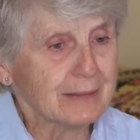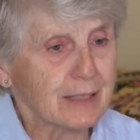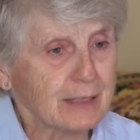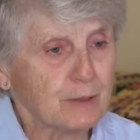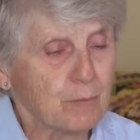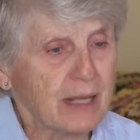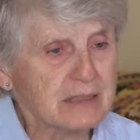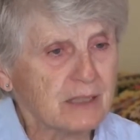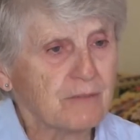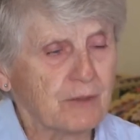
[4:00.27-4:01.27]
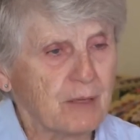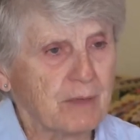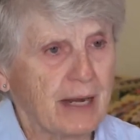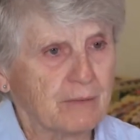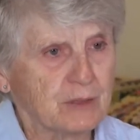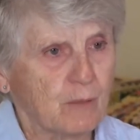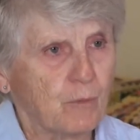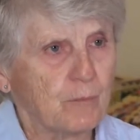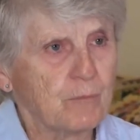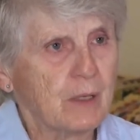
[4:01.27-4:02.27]
it's a blessing for them to have
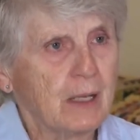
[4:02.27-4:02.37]
someone.